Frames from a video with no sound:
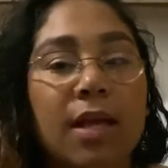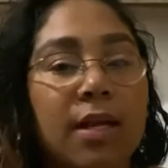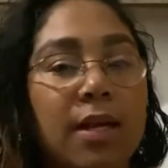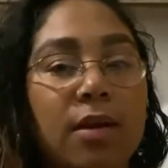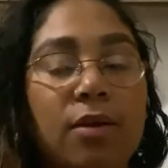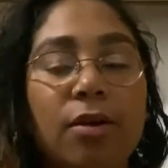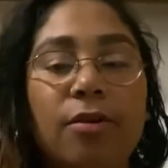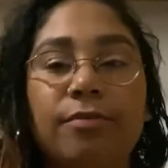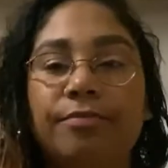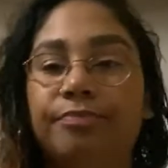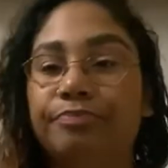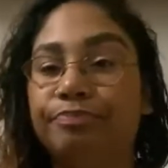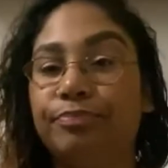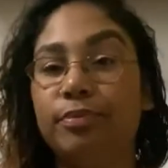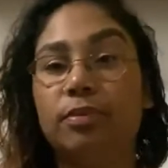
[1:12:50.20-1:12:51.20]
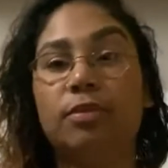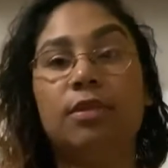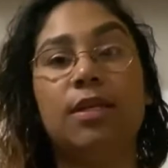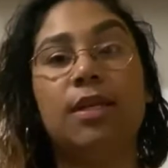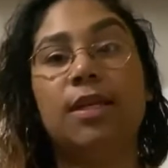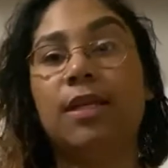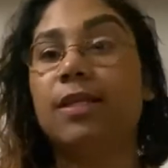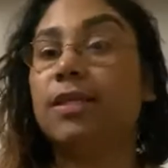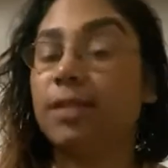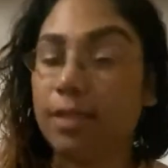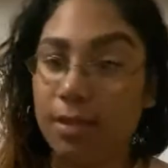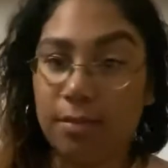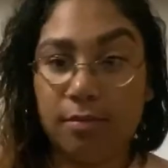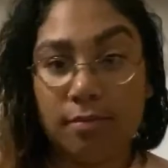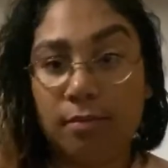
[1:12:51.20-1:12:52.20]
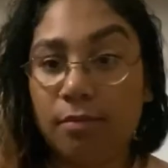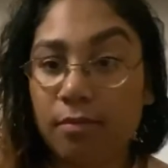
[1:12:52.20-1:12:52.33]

Oh, listen.